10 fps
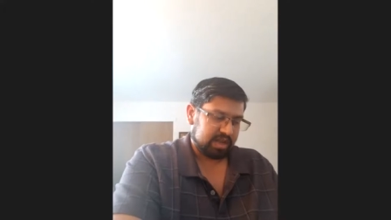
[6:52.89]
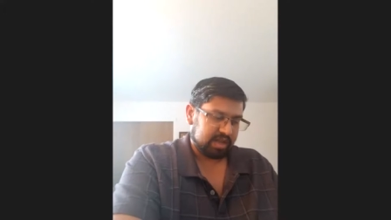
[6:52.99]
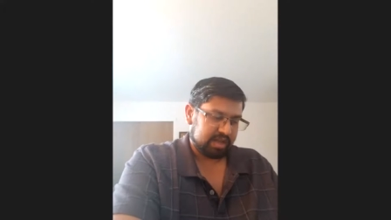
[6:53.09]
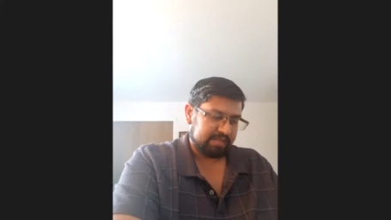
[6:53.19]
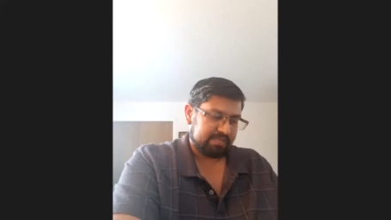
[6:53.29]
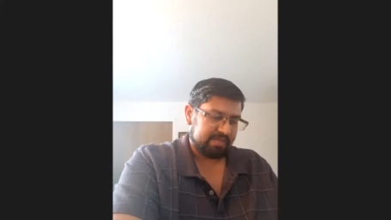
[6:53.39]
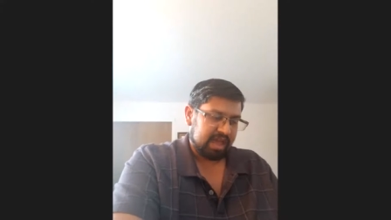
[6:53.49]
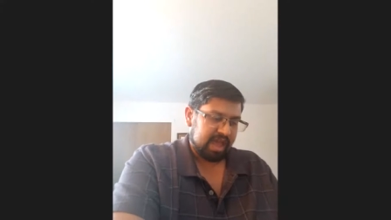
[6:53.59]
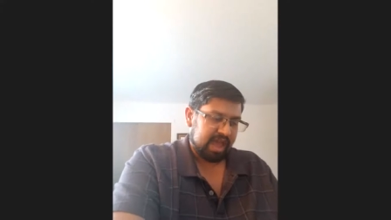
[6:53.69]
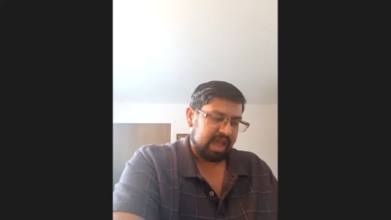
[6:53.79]
Um,
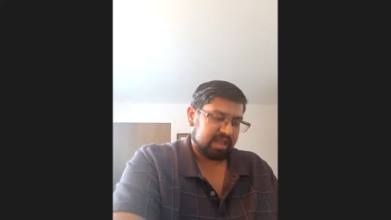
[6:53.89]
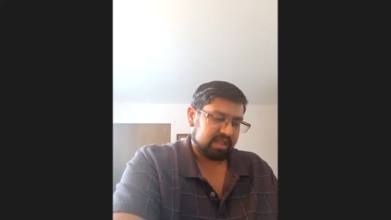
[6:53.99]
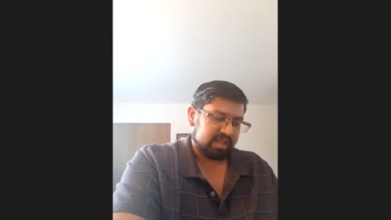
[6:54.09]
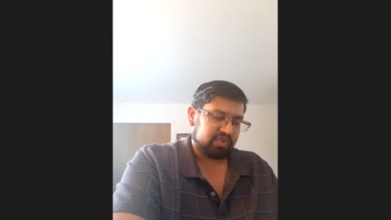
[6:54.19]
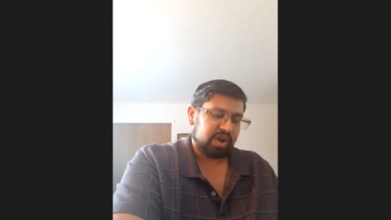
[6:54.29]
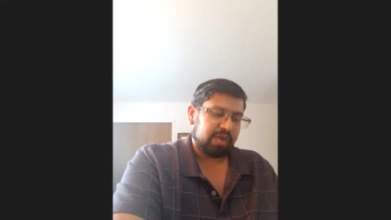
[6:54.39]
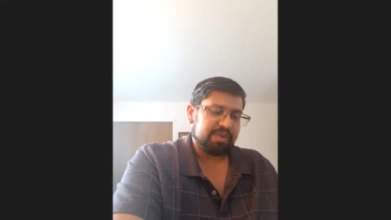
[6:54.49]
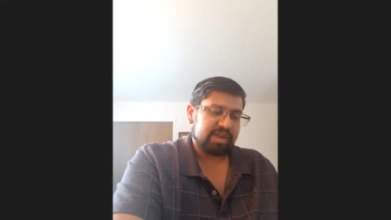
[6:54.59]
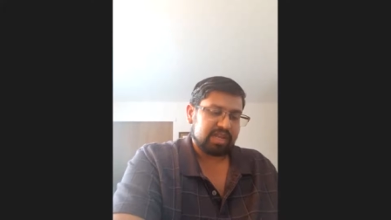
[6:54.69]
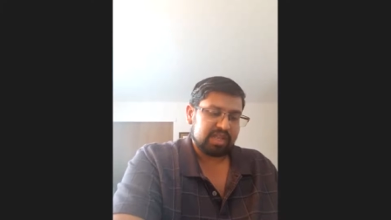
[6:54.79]
and the
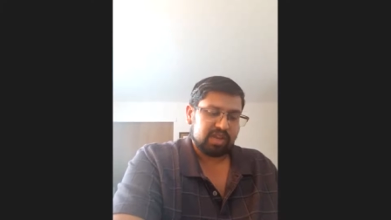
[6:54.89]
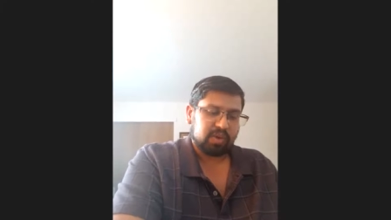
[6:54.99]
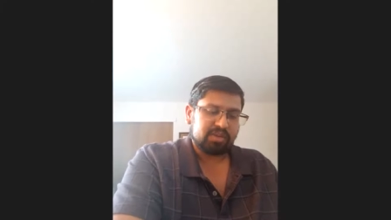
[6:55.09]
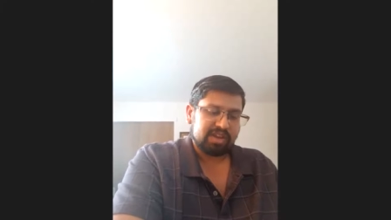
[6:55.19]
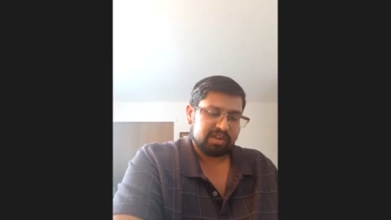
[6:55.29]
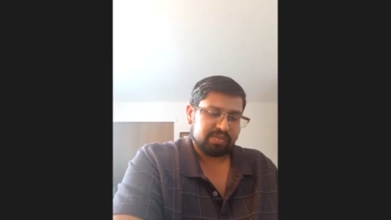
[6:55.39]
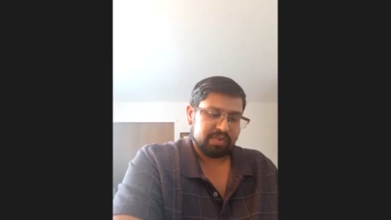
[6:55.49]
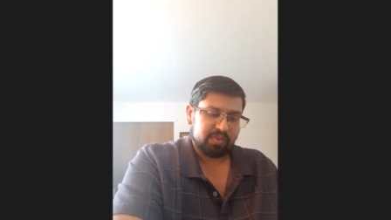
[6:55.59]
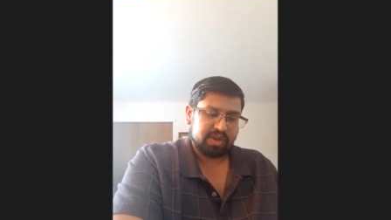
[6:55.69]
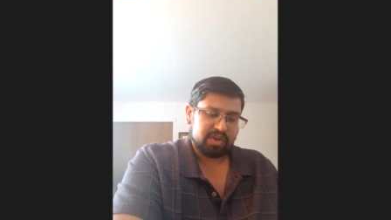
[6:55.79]
trumpets in the Old
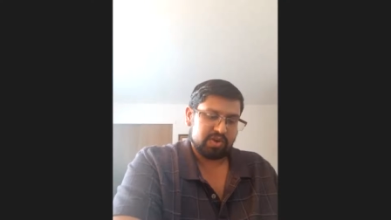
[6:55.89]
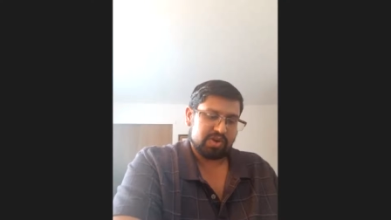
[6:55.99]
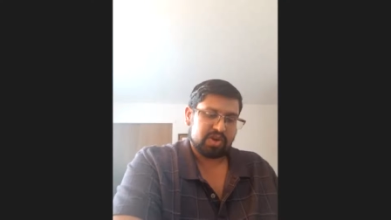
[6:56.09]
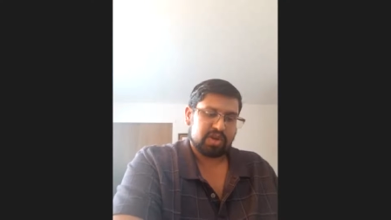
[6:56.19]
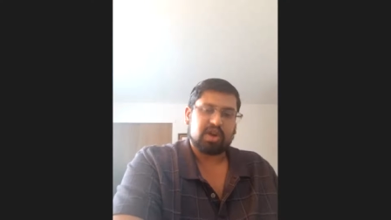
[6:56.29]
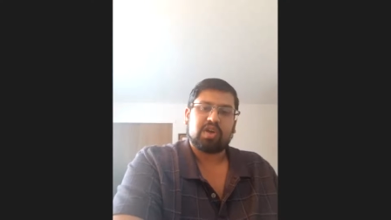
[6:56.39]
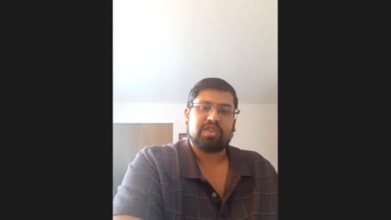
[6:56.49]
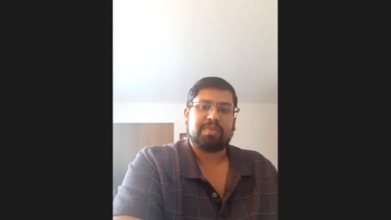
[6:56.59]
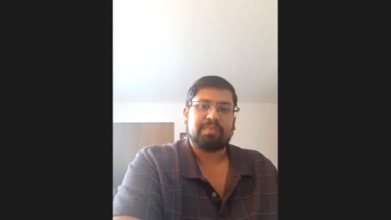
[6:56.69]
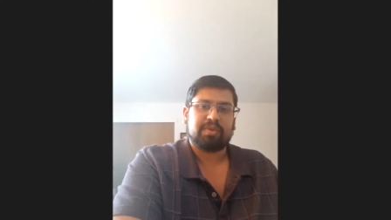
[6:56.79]
Testament were used to call
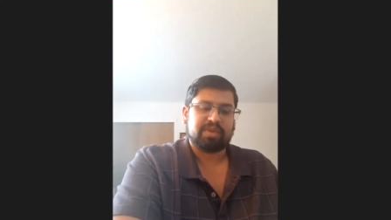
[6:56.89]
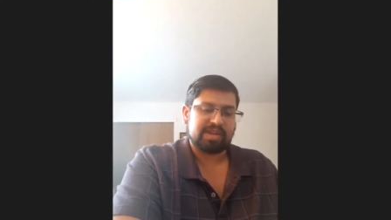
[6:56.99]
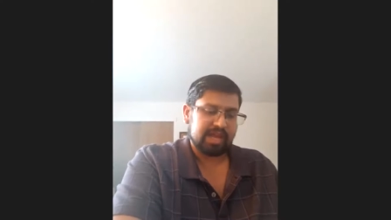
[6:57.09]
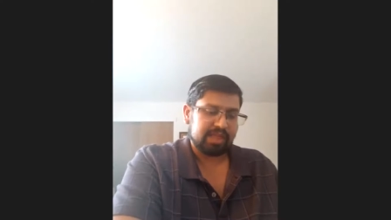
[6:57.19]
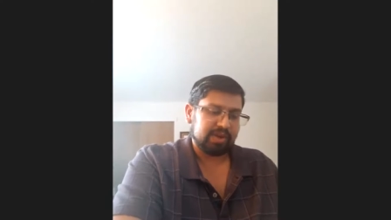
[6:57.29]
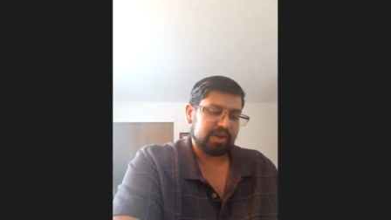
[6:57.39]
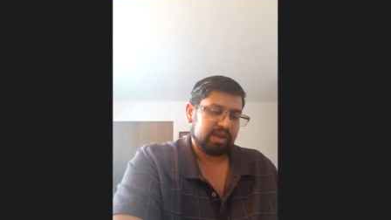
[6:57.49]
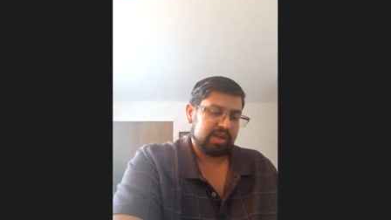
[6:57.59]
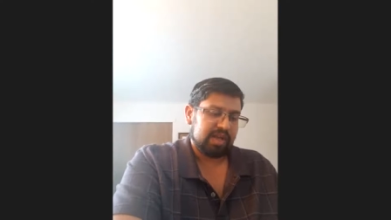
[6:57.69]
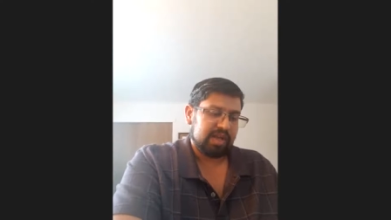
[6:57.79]
the people together
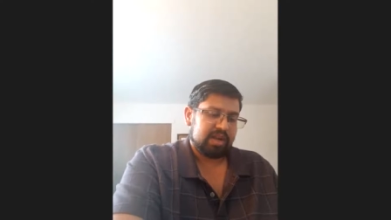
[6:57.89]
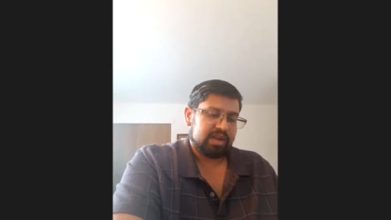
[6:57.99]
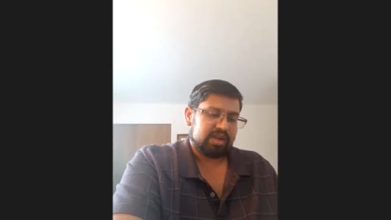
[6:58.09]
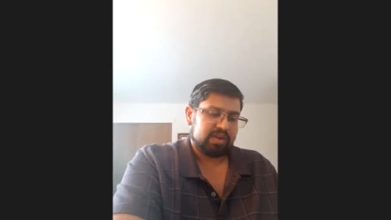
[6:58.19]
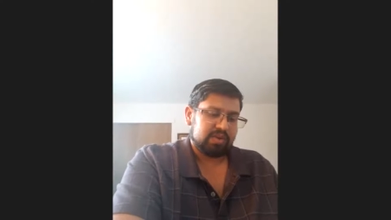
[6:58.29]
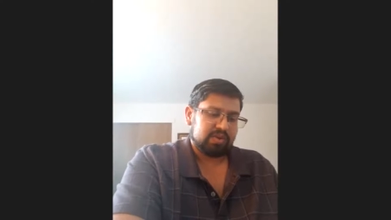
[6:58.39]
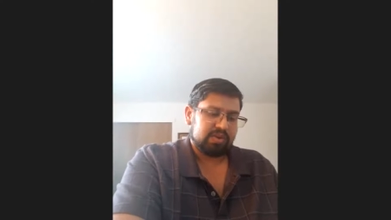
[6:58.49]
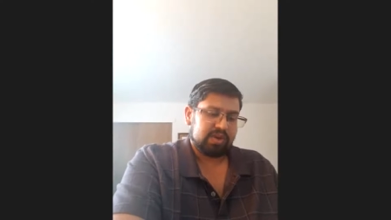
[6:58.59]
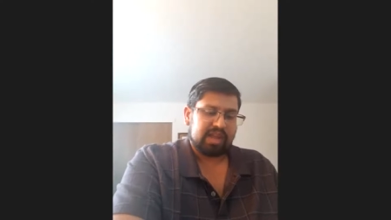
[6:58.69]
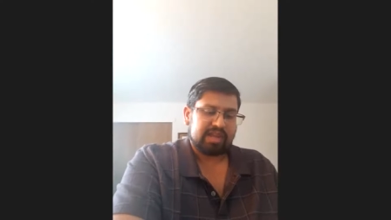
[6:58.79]

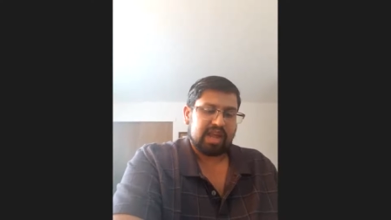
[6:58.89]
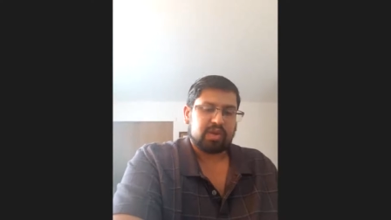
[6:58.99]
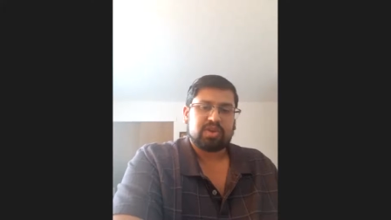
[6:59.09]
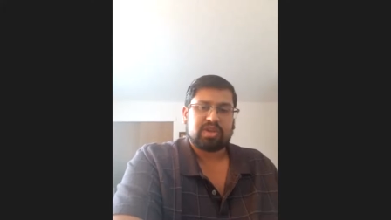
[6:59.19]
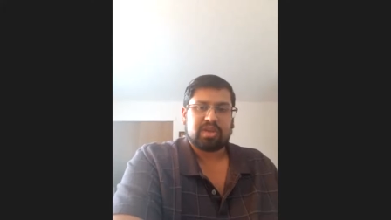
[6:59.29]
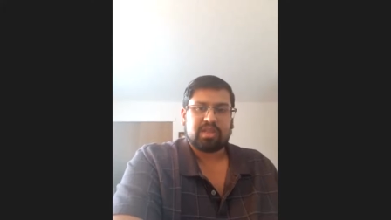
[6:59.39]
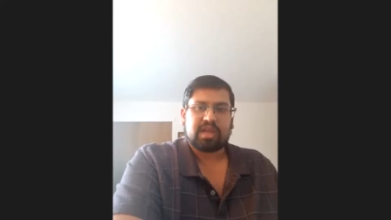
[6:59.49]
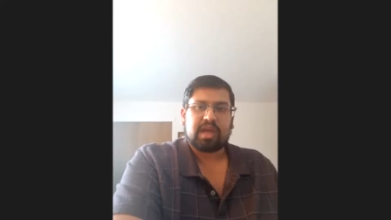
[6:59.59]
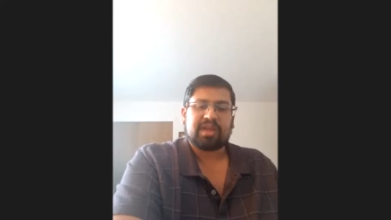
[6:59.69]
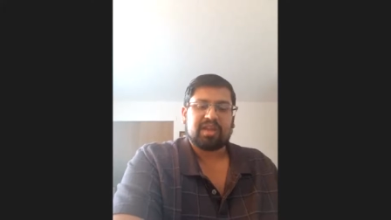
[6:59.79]
to announce the
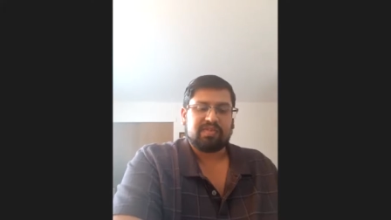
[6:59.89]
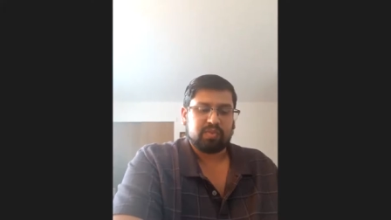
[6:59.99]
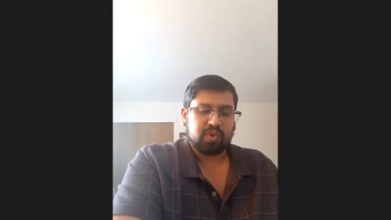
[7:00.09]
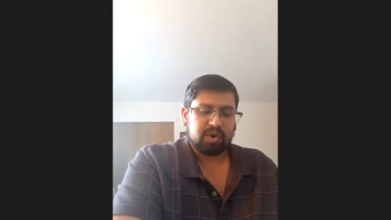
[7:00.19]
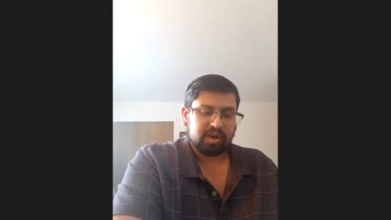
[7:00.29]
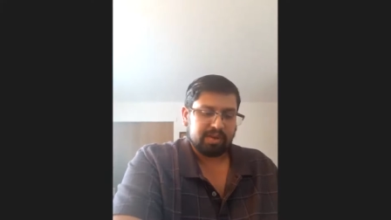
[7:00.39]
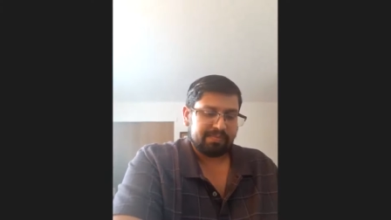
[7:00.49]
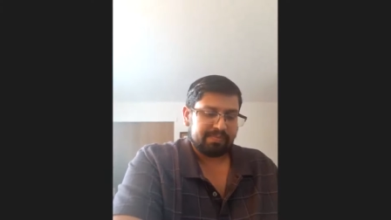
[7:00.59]
coming of war